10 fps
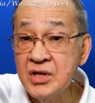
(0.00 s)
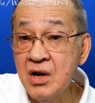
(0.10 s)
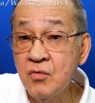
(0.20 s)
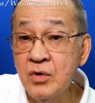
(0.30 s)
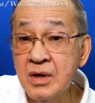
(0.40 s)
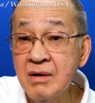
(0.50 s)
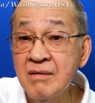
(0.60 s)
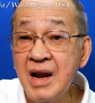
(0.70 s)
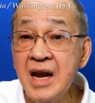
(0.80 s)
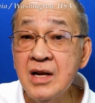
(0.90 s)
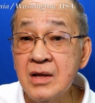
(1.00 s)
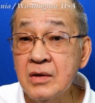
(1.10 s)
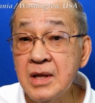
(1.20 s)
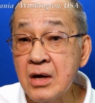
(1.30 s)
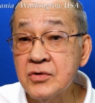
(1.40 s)
is now worth
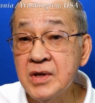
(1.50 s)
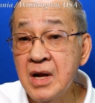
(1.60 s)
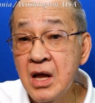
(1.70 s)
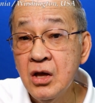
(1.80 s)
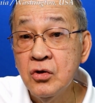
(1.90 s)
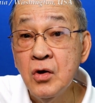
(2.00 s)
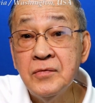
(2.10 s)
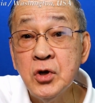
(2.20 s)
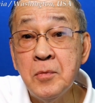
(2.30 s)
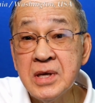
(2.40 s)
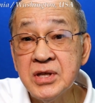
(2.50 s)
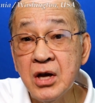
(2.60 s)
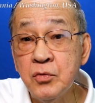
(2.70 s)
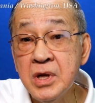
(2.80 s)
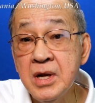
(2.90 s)
$800,000. You have so much
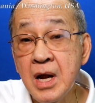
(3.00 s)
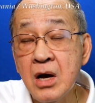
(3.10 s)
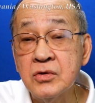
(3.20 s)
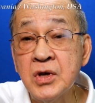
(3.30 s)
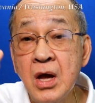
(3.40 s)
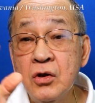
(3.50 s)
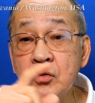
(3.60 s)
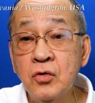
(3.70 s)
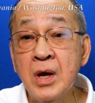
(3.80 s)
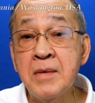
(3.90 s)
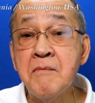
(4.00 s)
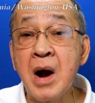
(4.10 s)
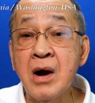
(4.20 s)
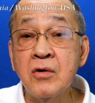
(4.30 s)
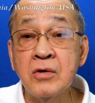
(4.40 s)
equity in the house. You can
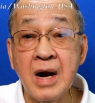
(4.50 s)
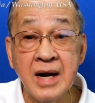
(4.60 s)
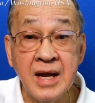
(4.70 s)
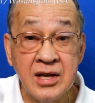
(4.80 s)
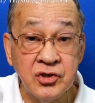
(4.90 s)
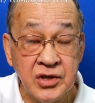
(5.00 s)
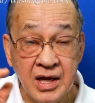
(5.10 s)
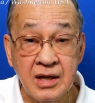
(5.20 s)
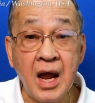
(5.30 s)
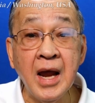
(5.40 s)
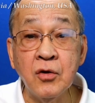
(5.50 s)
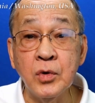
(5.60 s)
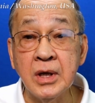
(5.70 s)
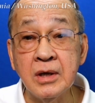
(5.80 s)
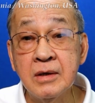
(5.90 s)
borrow against that
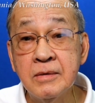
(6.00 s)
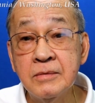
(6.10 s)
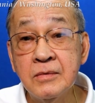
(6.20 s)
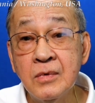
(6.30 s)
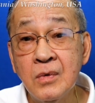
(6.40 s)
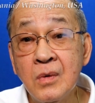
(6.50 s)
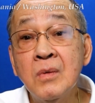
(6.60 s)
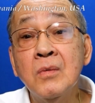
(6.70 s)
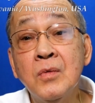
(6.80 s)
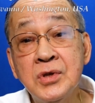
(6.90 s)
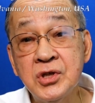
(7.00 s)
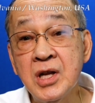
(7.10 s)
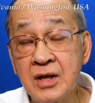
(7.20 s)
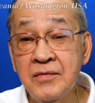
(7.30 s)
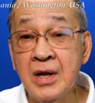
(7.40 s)
equity, which
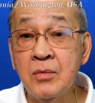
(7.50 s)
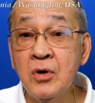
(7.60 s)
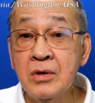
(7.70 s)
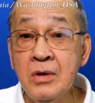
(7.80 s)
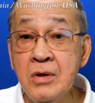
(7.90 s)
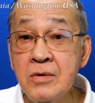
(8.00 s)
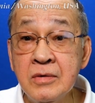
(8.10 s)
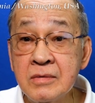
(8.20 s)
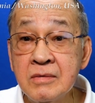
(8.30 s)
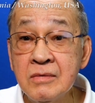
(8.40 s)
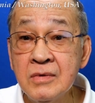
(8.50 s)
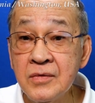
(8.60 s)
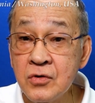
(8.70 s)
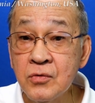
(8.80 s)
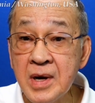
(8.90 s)
is not available to you
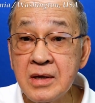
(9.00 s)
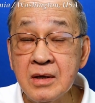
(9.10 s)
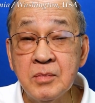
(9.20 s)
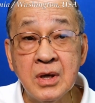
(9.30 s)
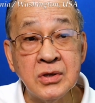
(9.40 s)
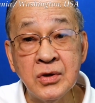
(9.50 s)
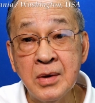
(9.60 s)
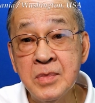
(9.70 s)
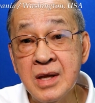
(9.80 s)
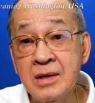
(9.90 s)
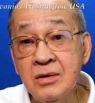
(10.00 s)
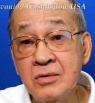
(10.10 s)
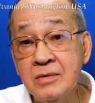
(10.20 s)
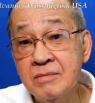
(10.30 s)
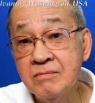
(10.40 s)
if you're renting because you have
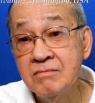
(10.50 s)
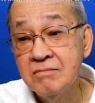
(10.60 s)
nothing to